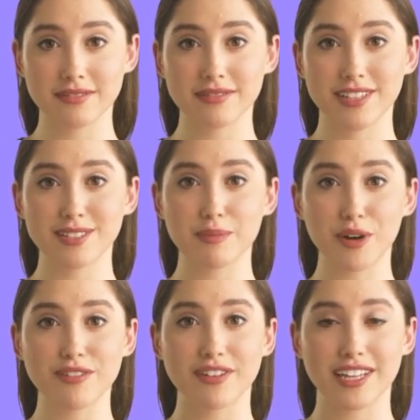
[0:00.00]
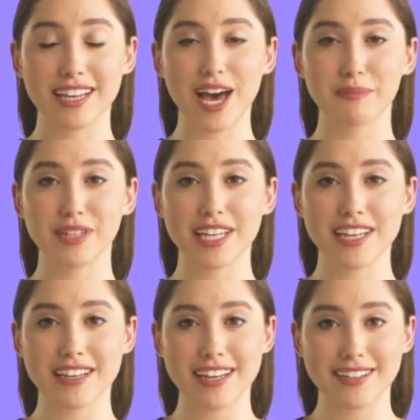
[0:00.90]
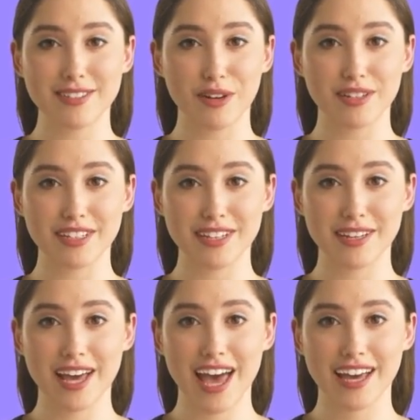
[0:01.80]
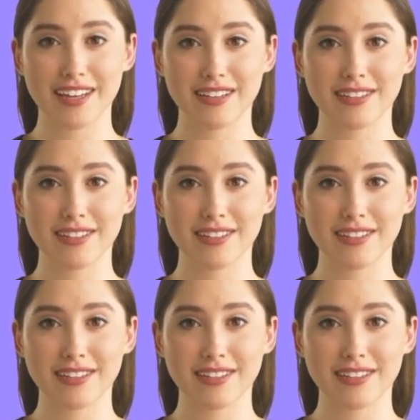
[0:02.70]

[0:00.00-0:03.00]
The SmartFit, happily, is stocked in the UK,